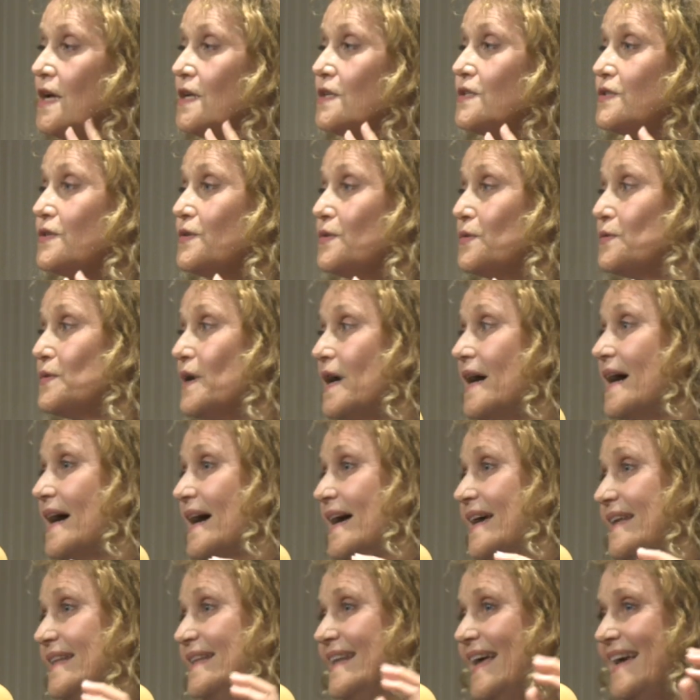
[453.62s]
So
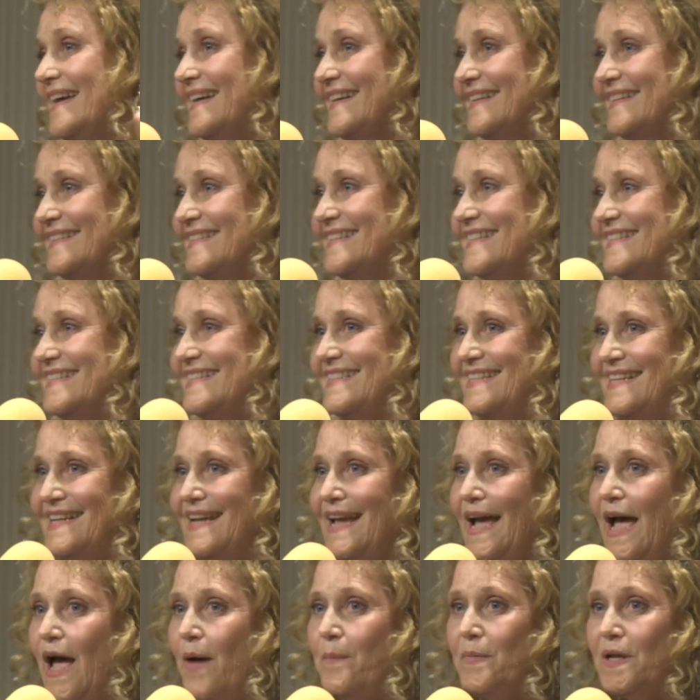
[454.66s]
I like to see
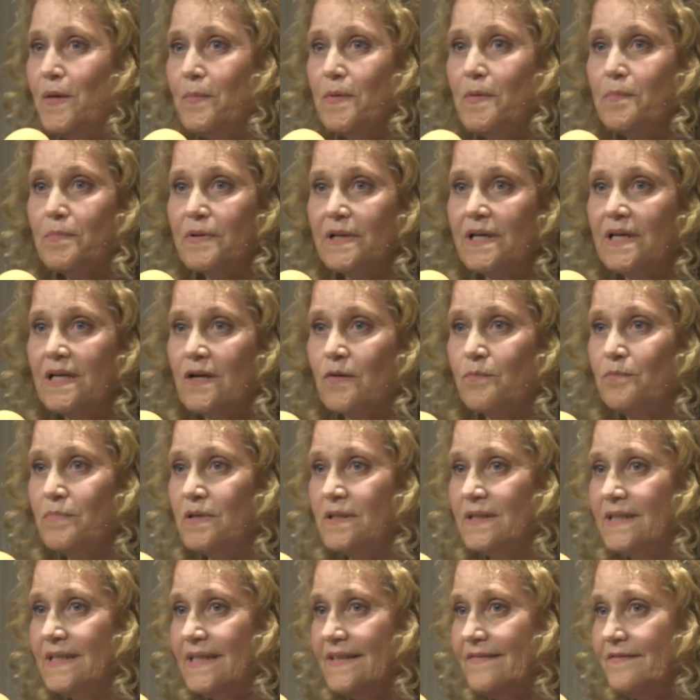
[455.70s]
how many people here
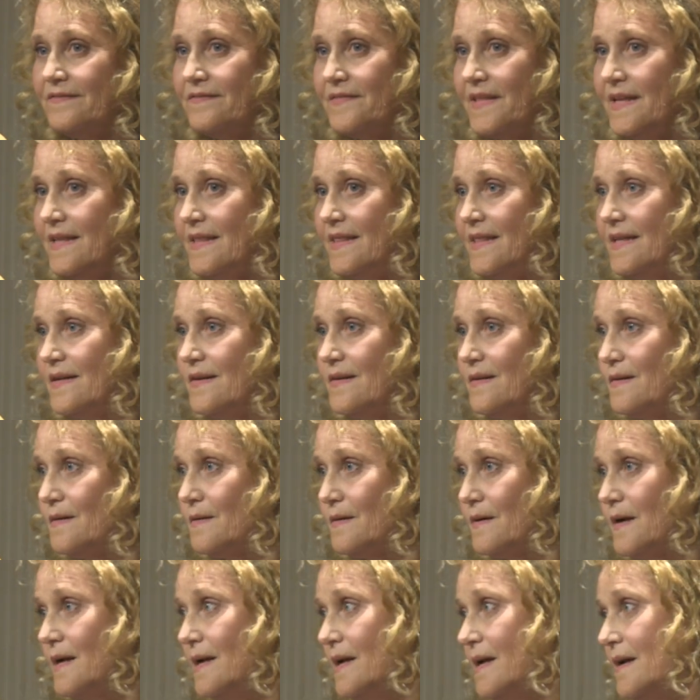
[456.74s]
believe that
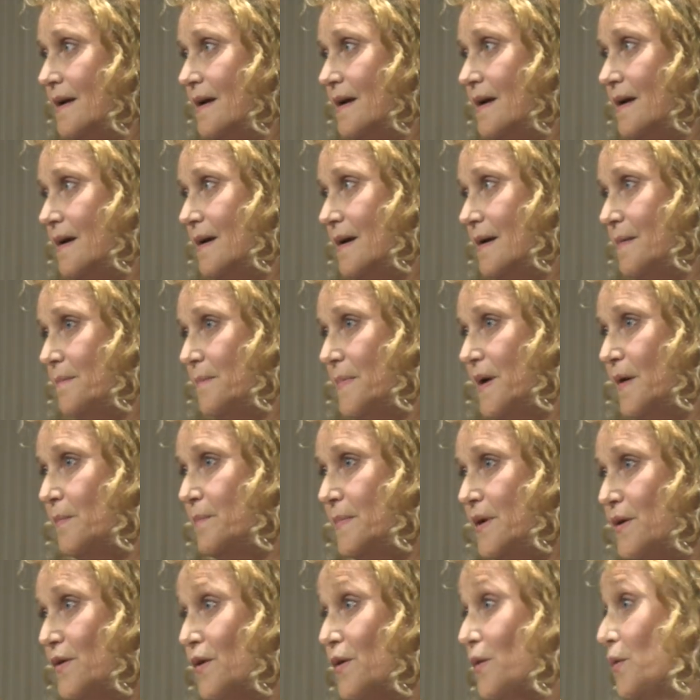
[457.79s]
they're um, a
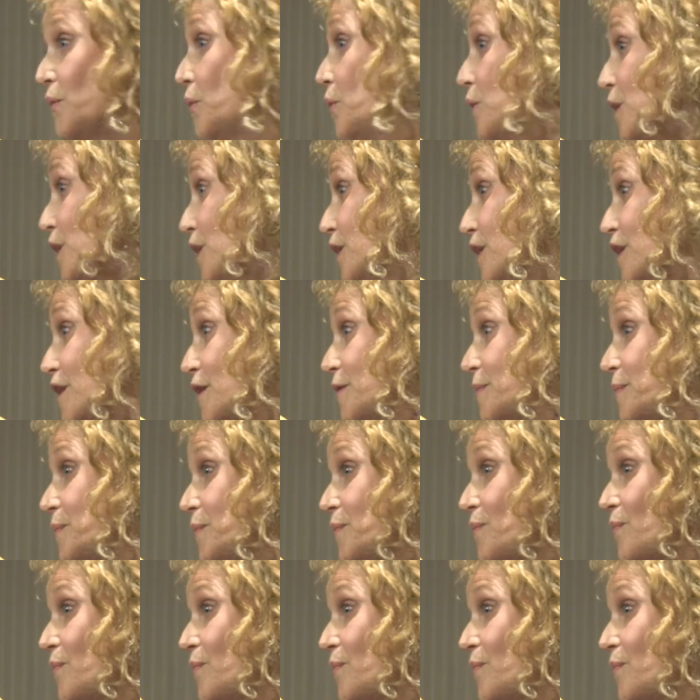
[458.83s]
miracle worker.